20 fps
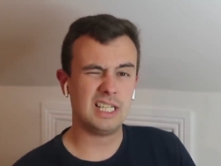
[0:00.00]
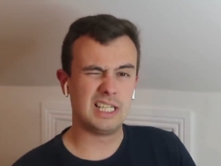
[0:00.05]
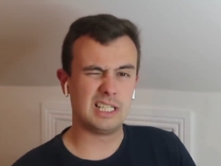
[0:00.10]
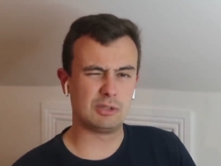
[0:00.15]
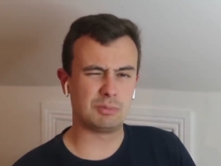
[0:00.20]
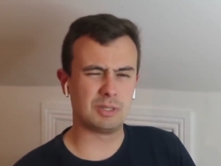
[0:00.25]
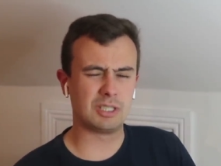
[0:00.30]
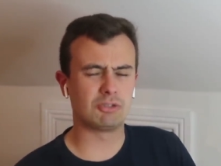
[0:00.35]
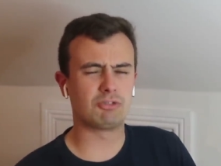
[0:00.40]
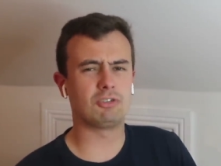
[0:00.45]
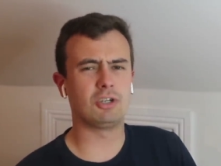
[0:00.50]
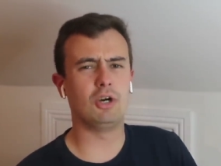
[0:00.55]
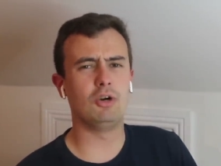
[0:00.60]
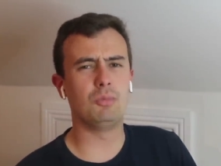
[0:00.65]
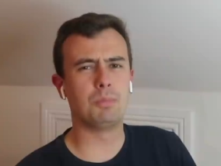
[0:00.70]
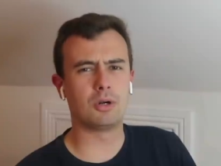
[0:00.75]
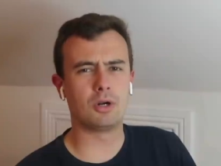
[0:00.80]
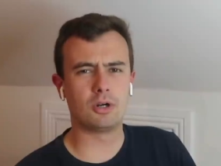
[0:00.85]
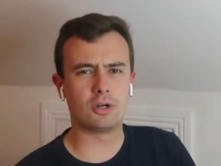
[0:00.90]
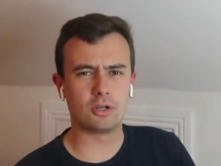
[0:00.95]
He's been a
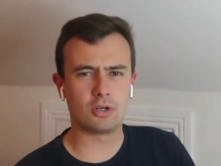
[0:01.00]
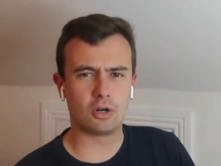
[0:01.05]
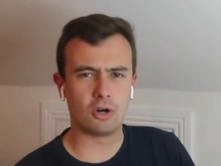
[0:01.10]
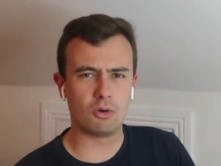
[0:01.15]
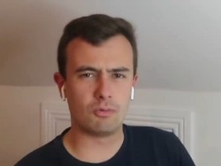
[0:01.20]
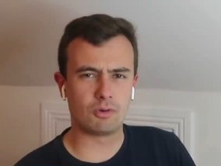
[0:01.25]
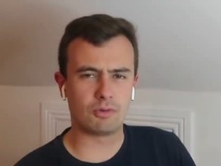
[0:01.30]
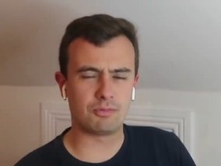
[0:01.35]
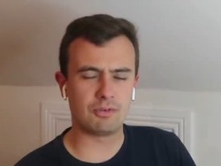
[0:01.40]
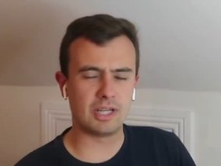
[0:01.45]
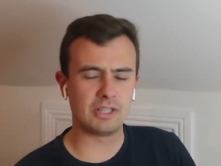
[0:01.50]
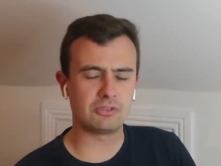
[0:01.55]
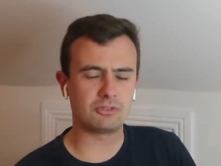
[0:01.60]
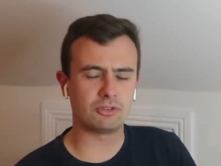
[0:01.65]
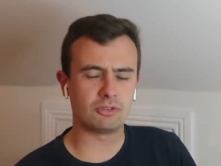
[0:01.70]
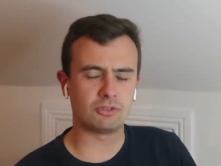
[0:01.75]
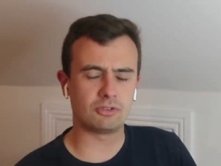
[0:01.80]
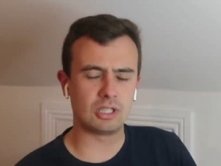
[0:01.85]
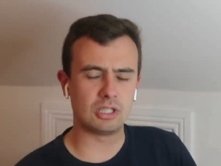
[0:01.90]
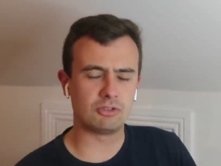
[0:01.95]
slow burner over
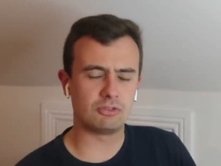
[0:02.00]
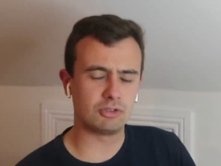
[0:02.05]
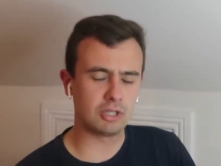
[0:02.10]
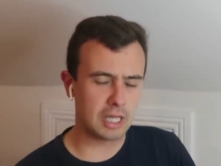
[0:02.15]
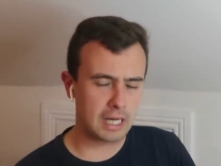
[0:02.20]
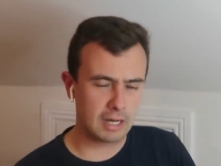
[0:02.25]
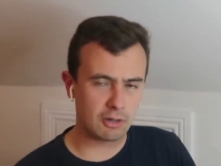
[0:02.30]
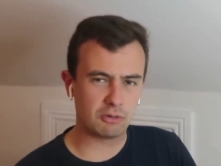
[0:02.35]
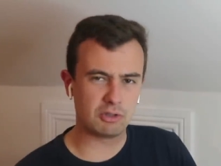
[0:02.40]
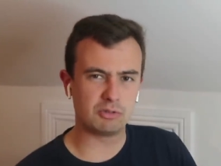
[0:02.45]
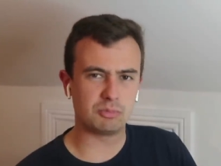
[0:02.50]
fences this year.